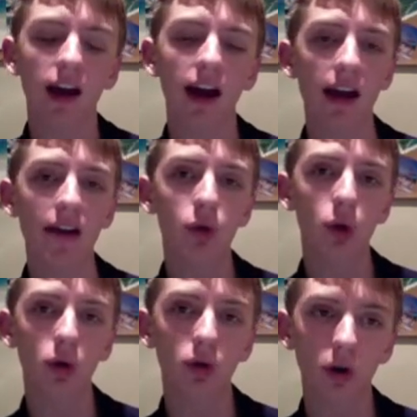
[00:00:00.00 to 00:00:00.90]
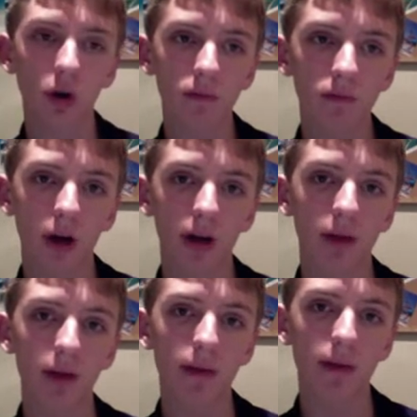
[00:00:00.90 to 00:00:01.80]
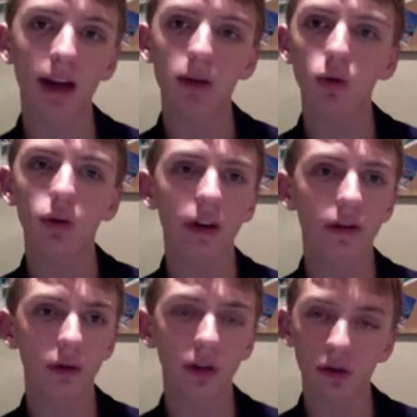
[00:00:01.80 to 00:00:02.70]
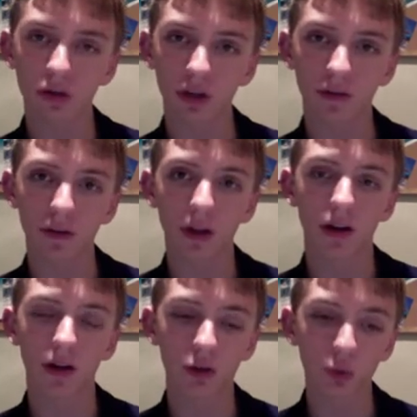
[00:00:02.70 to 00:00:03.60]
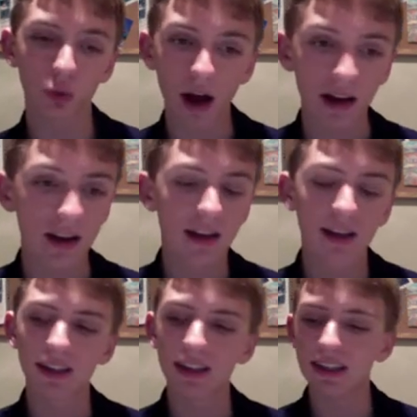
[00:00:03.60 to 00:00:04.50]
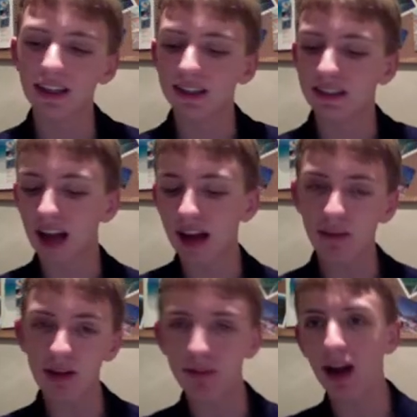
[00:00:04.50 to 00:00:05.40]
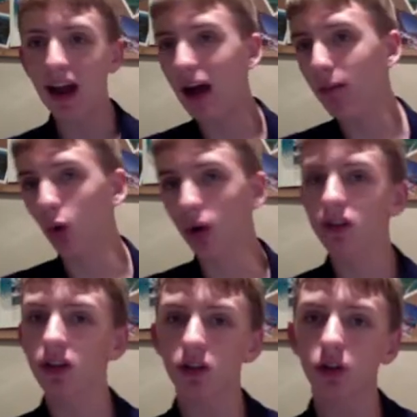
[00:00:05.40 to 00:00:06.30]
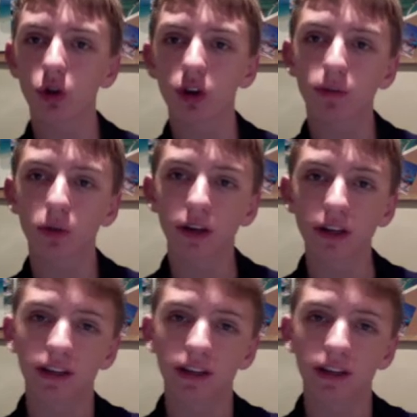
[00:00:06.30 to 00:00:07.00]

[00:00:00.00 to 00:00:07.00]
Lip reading: I have Google Chrome on my Mac. I will never use it. Here's why. It's not made by Apple. It doesn't look pretty.